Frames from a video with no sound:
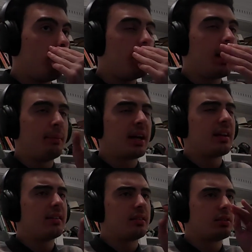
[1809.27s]
But I'm not
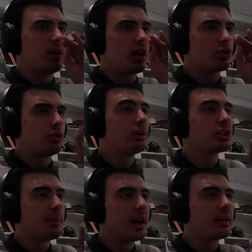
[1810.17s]
gonna talk too
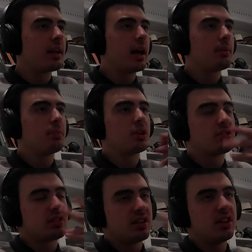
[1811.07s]
much about that
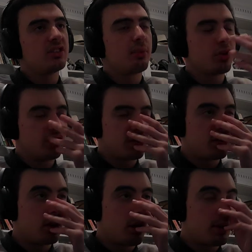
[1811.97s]
because he is more
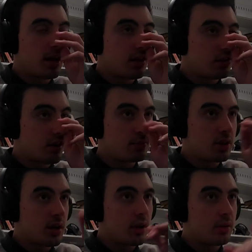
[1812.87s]
16 dominated. So I'm
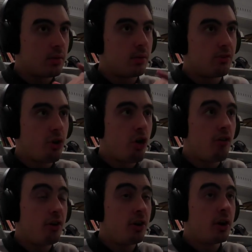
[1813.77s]
just gonna
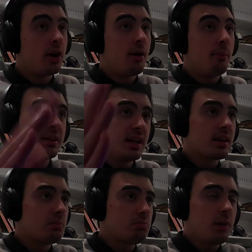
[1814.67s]
go over. But
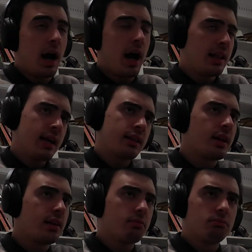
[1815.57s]
Nick, I like
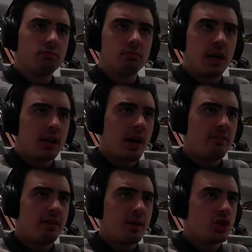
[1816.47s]
Nick. I don't
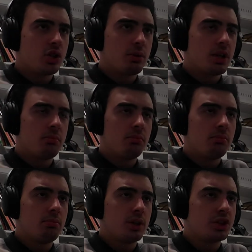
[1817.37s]
have an issue with him
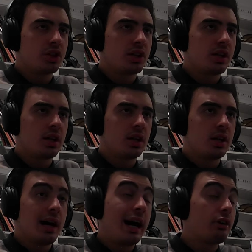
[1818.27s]
personally.
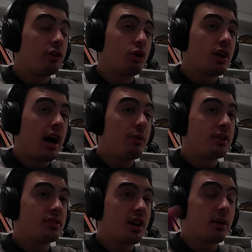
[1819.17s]
I don't know how
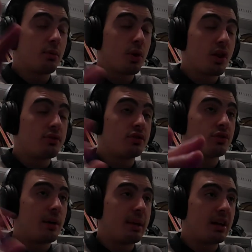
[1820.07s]
he's with others,
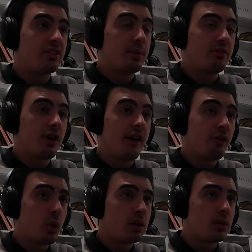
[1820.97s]
so I'm not gonna speak for
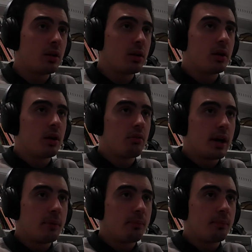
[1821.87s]
everyone,
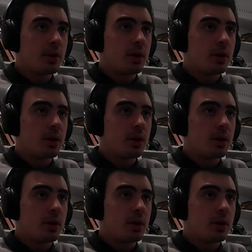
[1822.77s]
right?